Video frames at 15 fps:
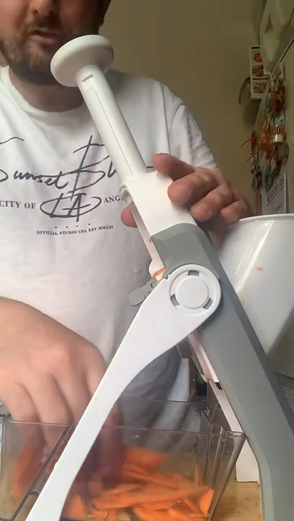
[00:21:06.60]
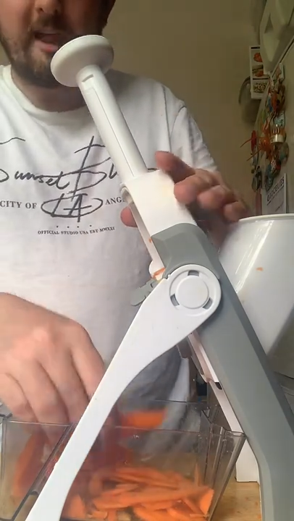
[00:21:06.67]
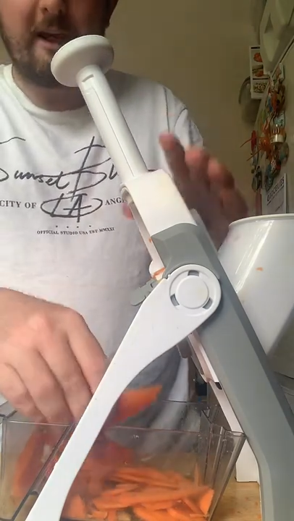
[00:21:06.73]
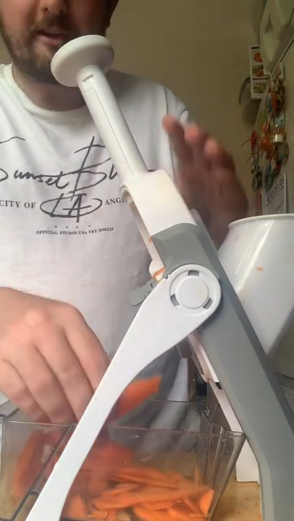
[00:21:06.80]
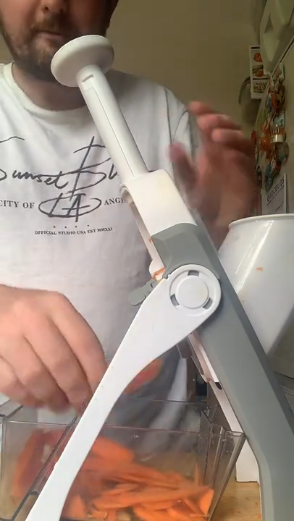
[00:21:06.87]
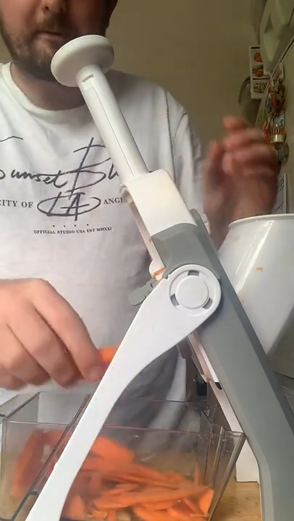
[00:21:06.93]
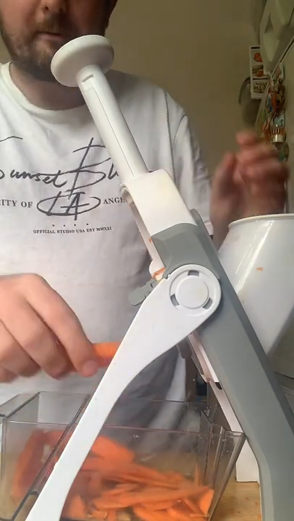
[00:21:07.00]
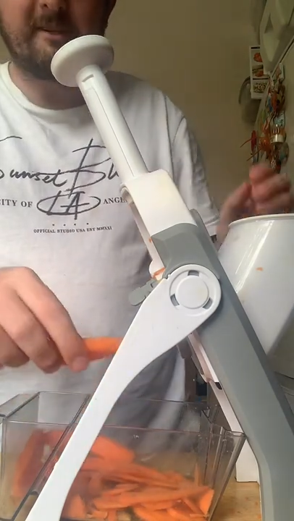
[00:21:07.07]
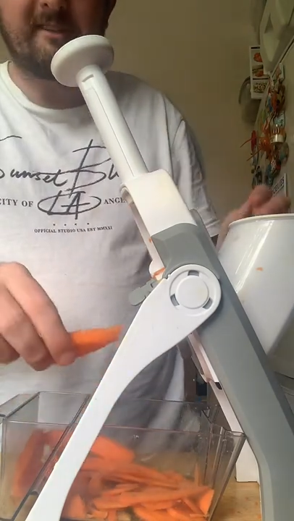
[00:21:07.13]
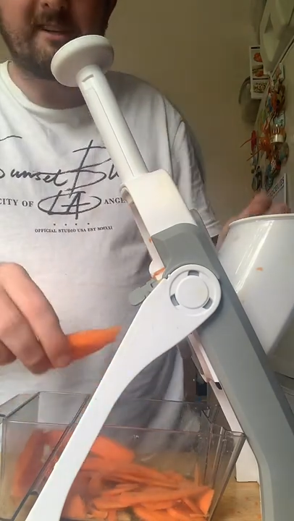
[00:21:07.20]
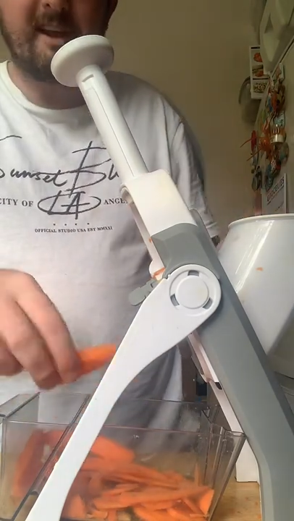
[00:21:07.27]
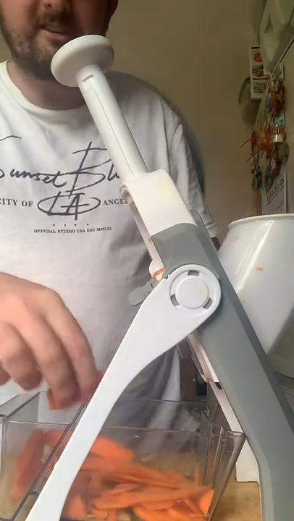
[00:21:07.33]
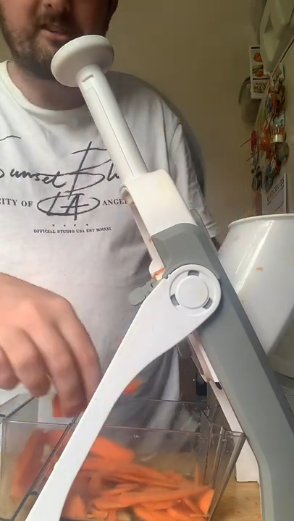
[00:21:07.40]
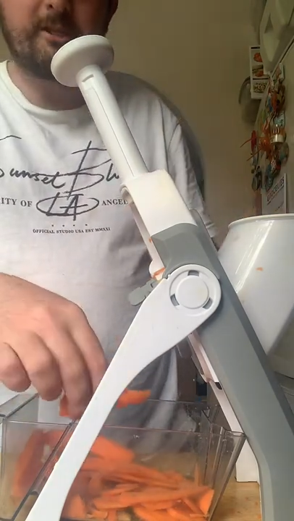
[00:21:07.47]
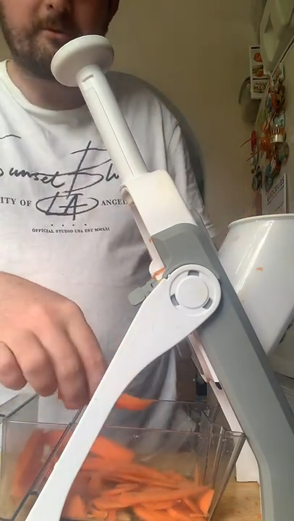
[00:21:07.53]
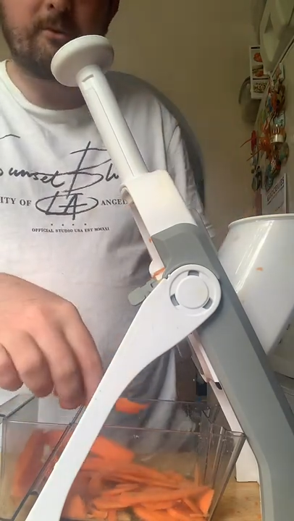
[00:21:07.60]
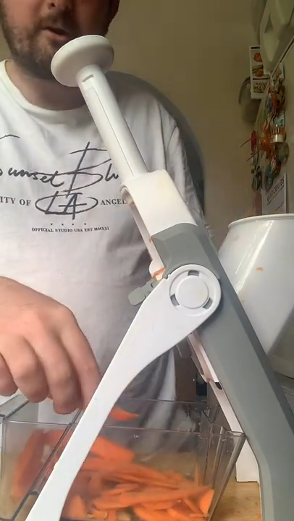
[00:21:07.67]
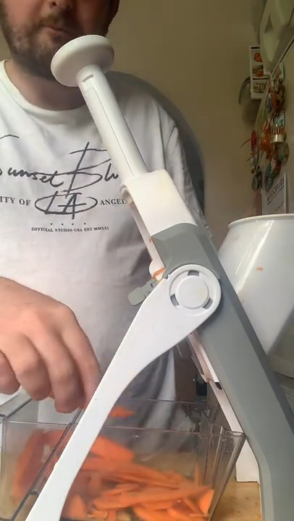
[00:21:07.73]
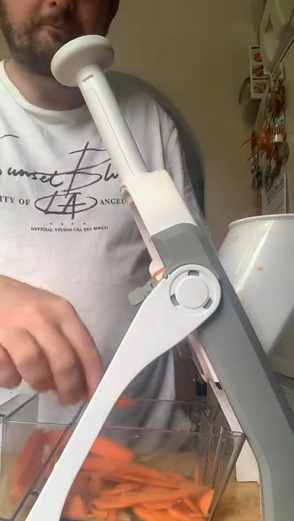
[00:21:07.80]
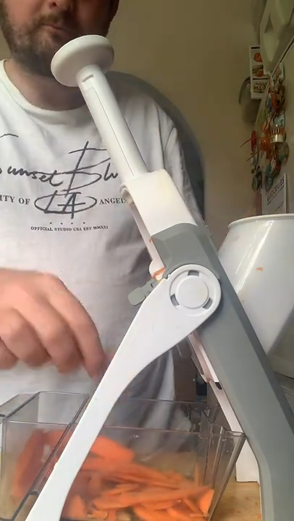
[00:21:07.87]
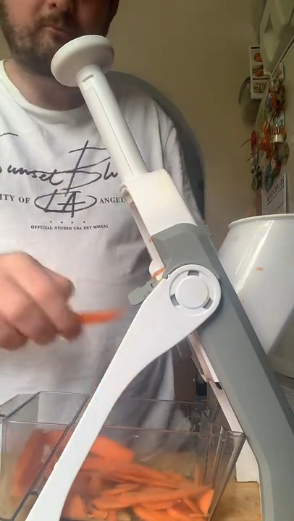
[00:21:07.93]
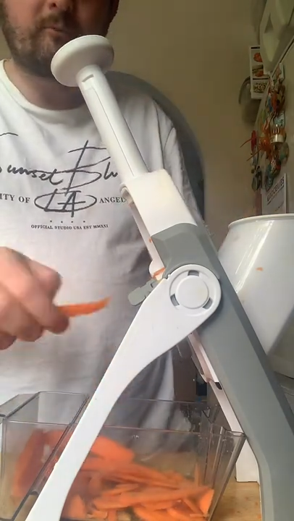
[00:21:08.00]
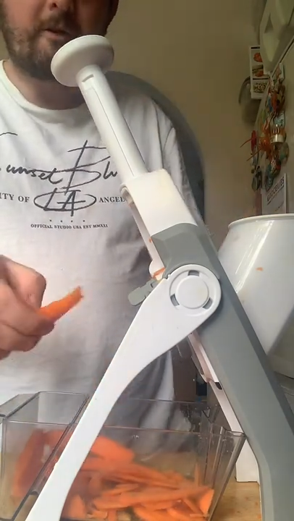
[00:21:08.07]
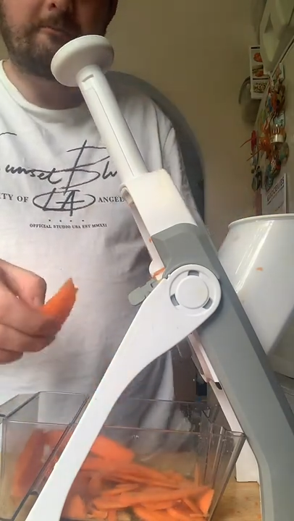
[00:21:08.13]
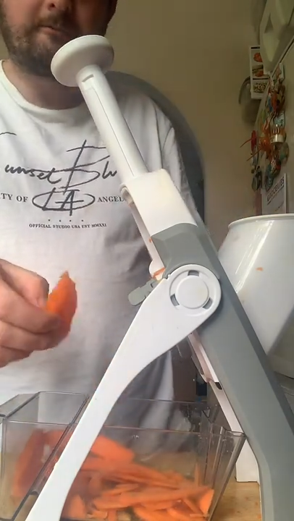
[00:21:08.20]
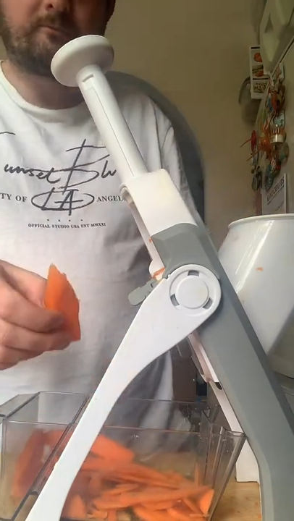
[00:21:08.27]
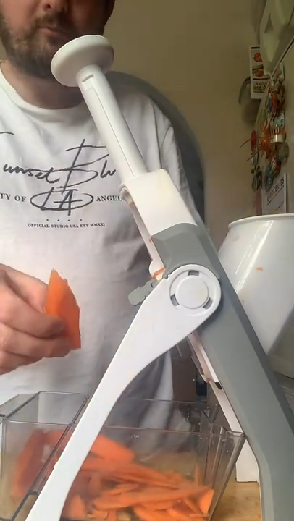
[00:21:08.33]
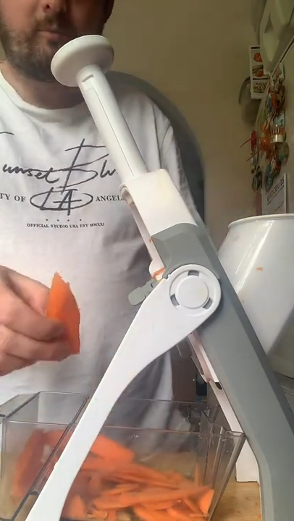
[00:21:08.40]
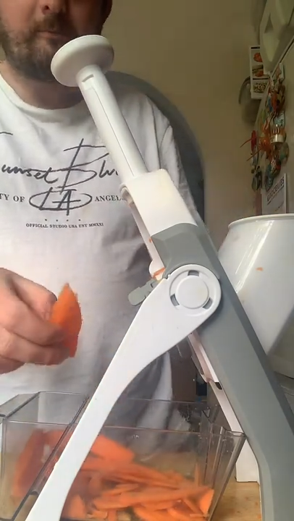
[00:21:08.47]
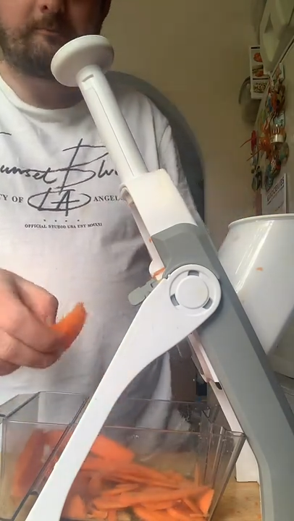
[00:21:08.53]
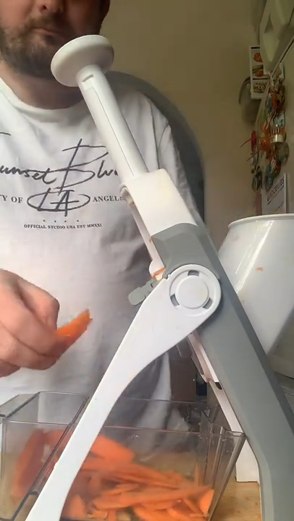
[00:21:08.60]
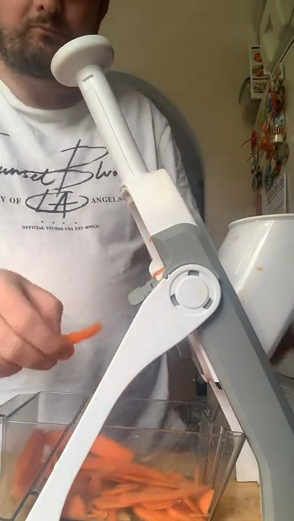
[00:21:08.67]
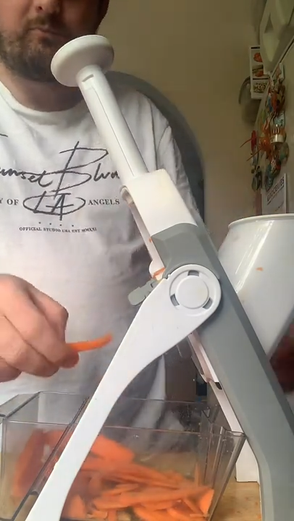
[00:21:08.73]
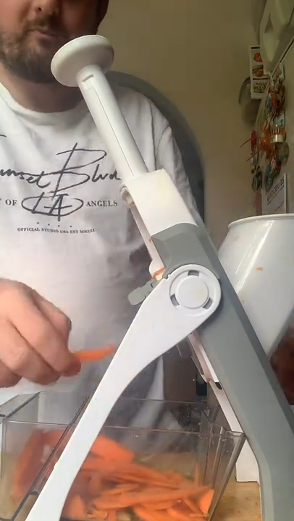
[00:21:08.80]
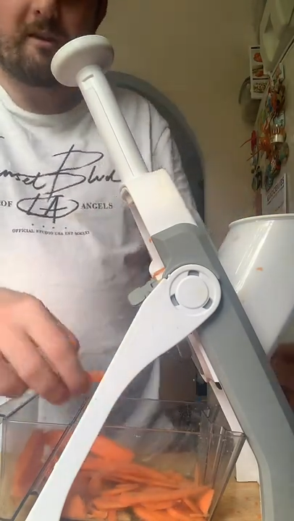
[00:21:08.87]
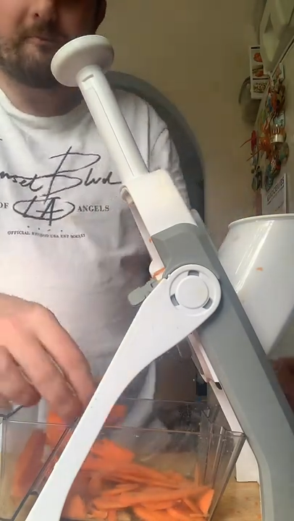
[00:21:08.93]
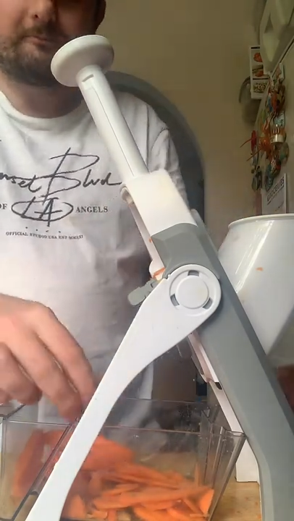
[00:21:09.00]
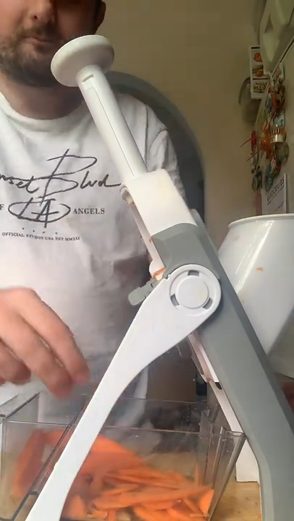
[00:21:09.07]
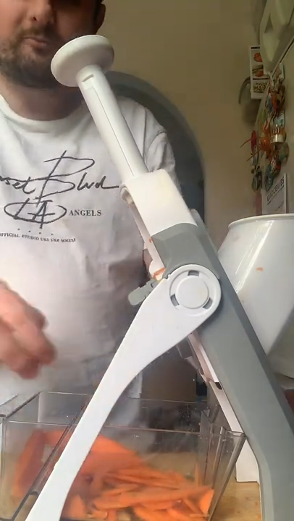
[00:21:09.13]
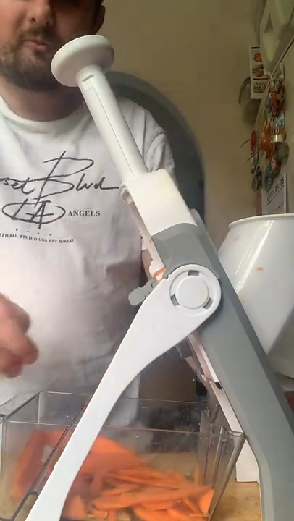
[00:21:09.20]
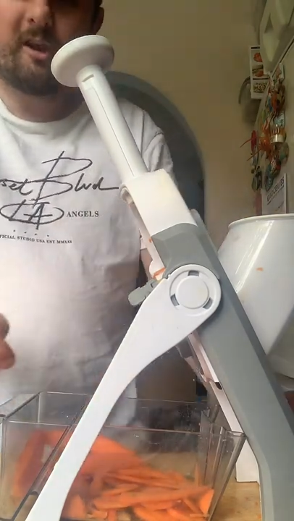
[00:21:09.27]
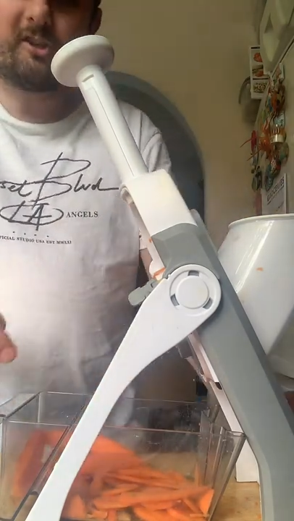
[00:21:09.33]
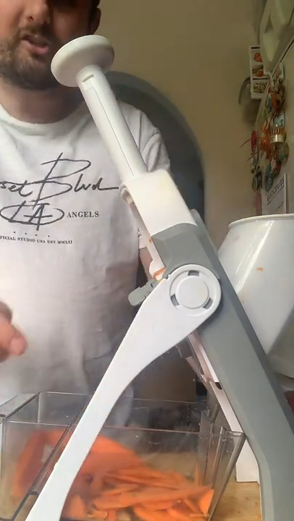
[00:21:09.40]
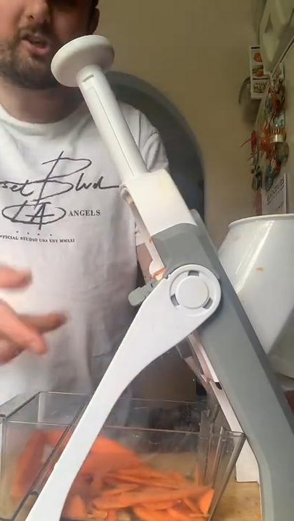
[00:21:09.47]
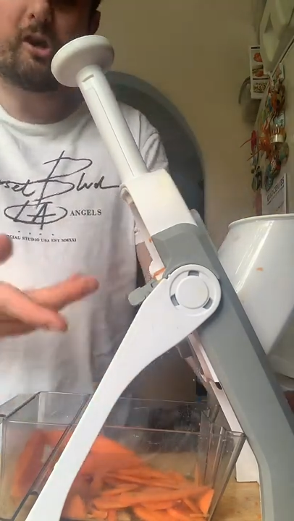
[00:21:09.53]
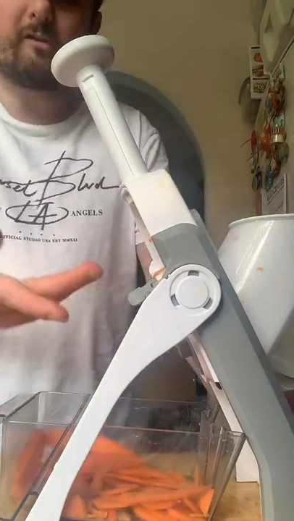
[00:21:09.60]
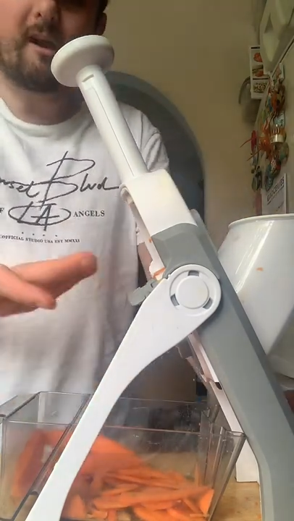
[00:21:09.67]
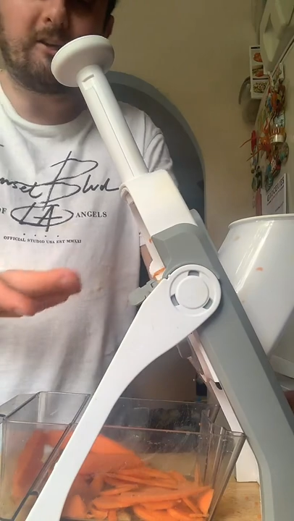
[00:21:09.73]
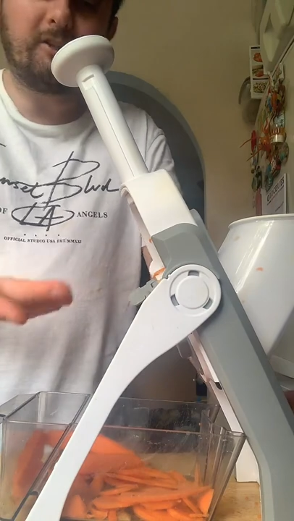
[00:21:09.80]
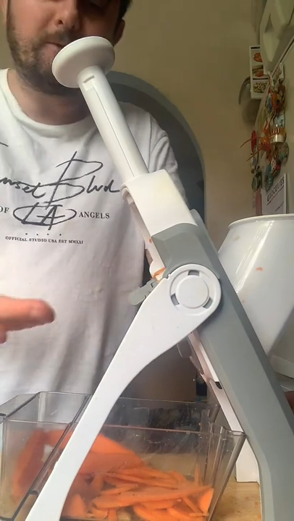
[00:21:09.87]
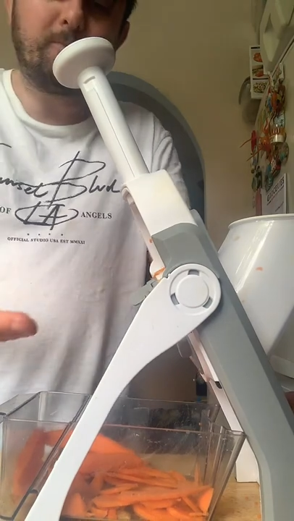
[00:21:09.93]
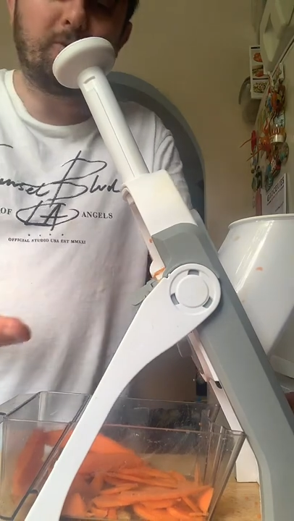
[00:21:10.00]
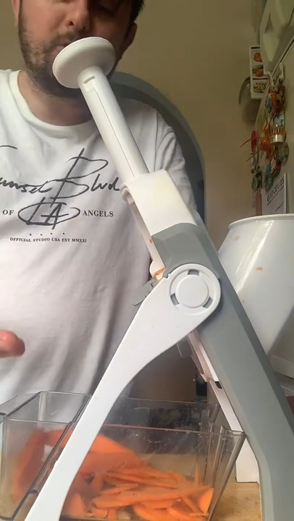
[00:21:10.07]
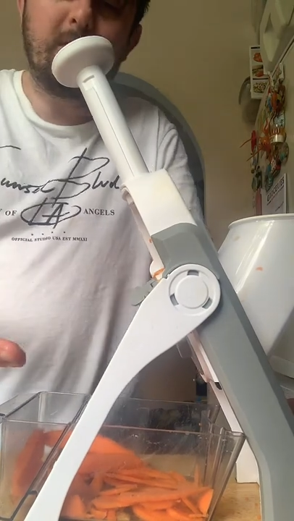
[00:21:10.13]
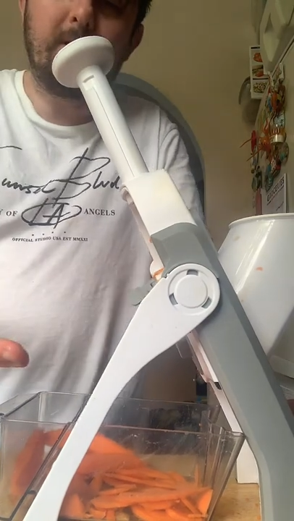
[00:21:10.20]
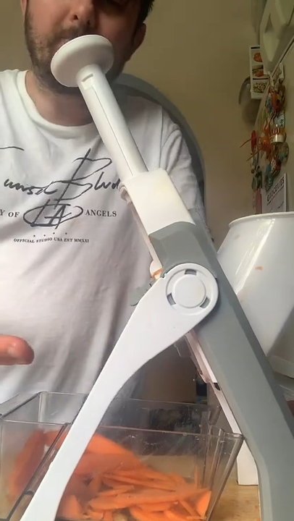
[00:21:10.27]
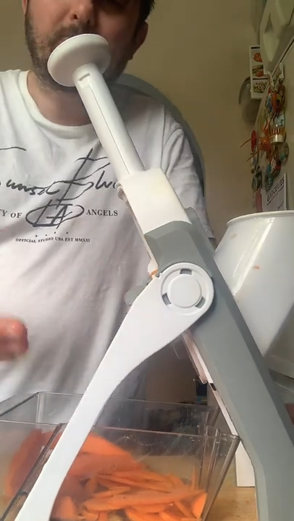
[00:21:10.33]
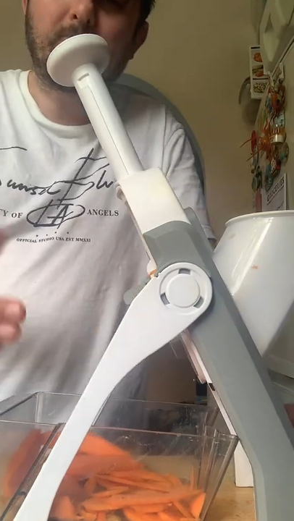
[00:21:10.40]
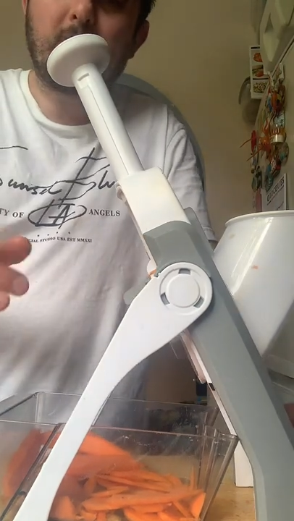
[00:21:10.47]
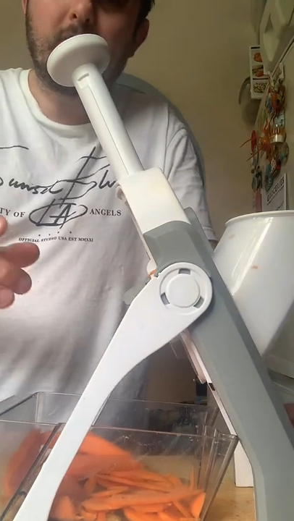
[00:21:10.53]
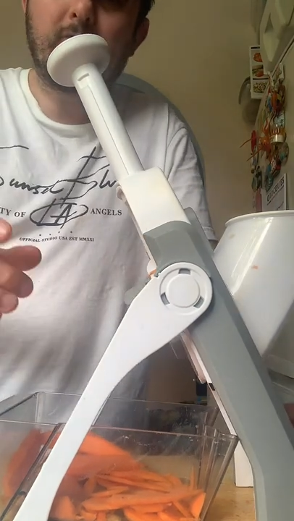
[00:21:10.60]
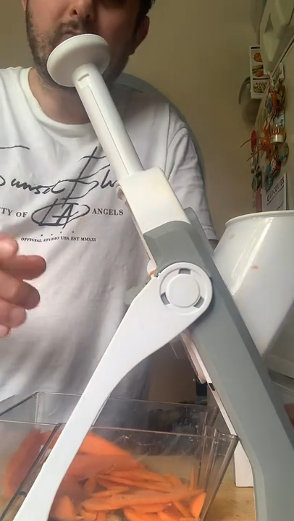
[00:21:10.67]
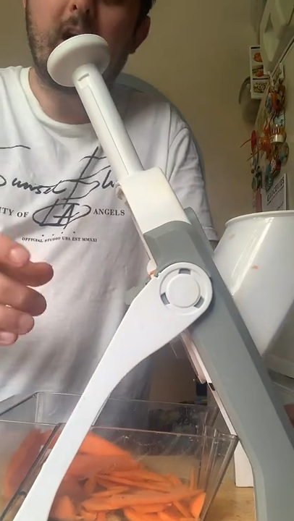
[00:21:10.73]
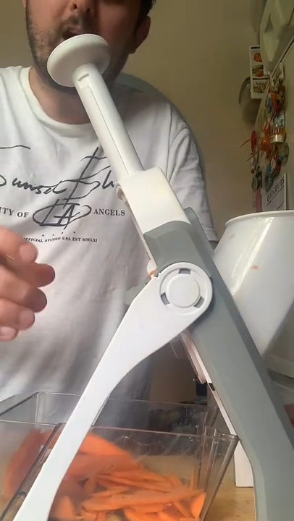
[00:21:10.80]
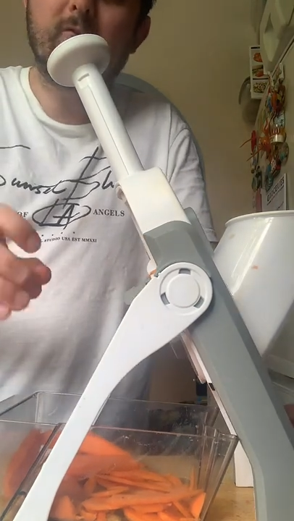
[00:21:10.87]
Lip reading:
No face is visible, so there are no lips to read.